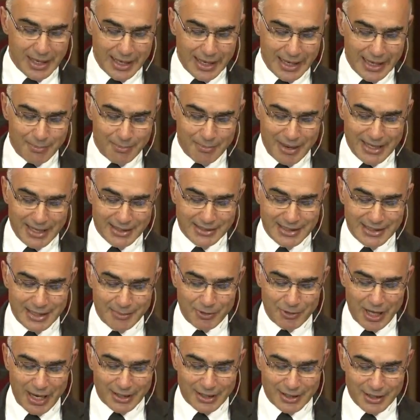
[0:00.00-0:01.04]
It may
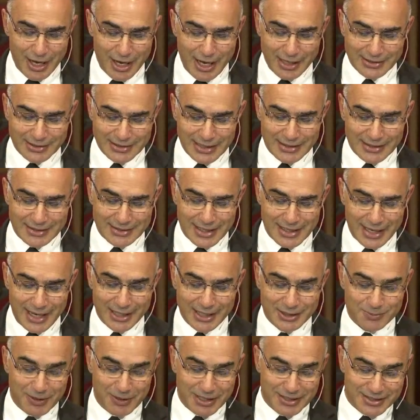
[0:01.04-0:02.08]
seem like nonsense to
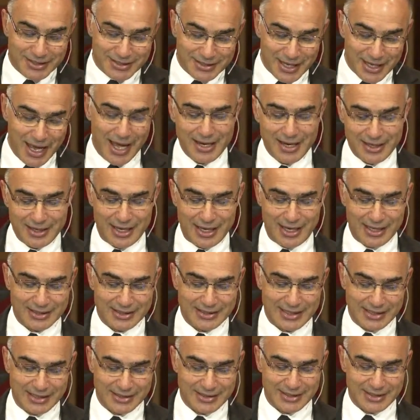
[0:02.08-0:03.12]
us, but it's not
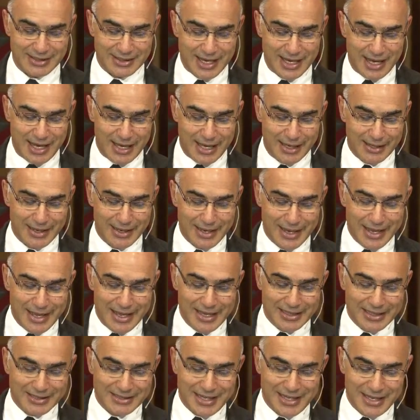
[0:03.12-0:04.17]
nonsense to God.
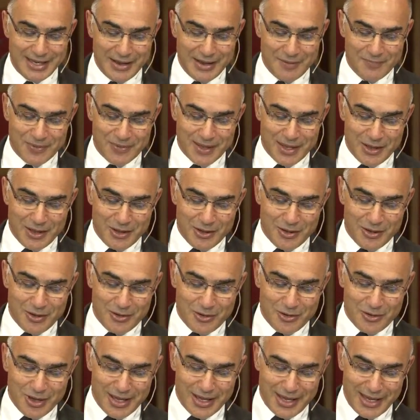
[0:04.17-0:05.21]
See,
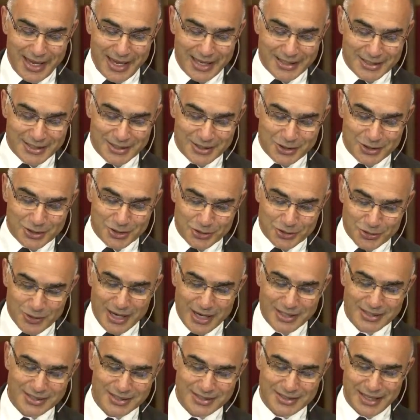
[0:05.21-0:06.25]
it's
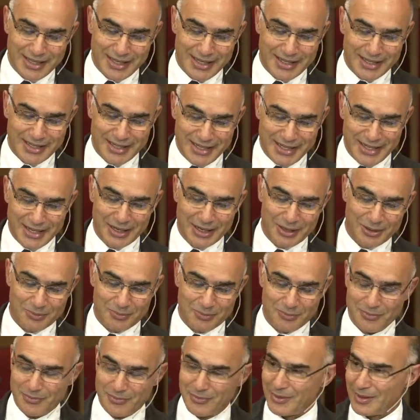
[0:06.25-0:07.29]
trusting him
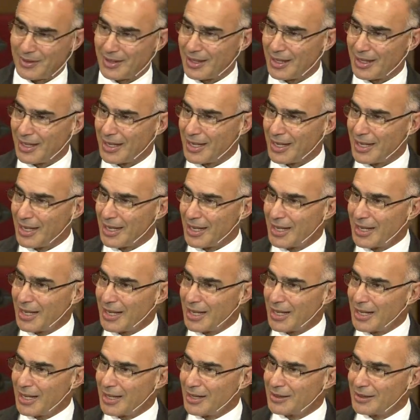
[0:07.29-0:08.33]

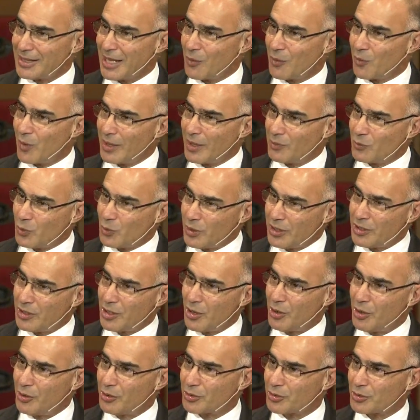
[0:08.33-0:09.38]
that when we
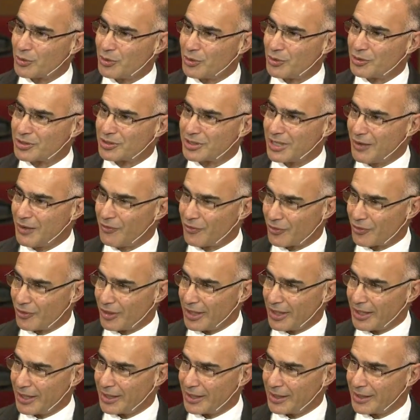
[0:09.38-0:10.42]
go through
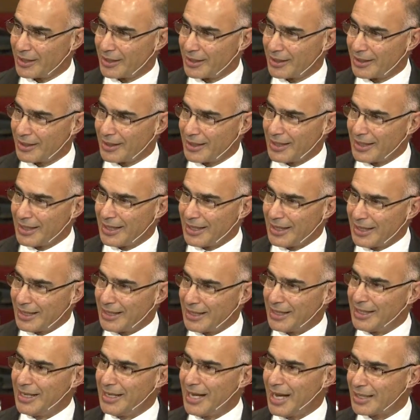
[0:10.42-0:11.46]
suffering,
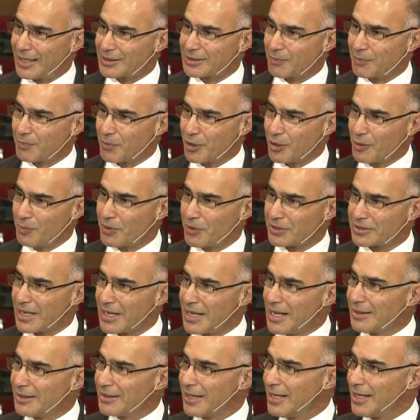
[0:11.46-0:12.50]
he has a purpose,
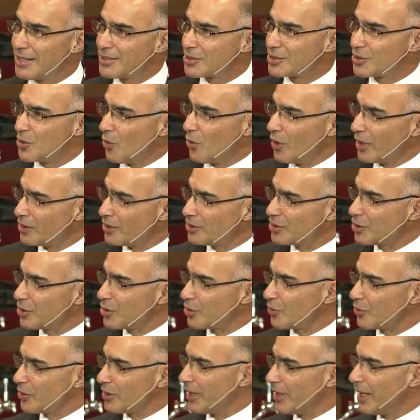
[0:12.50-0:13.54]
that it's going to
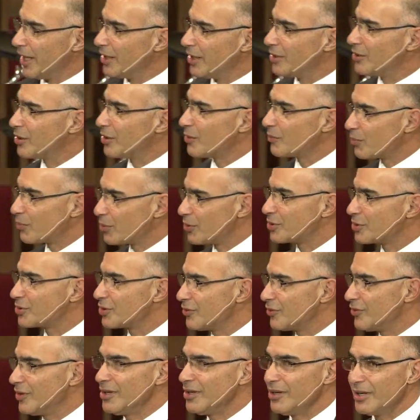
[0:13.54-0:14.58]
create
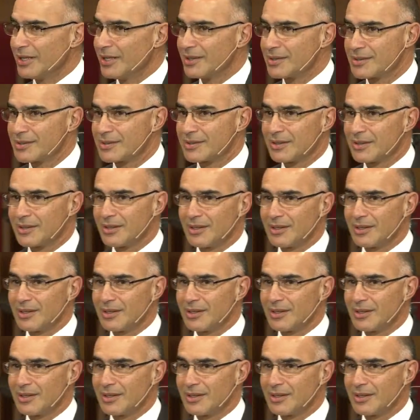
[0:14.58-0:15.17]
perseverance.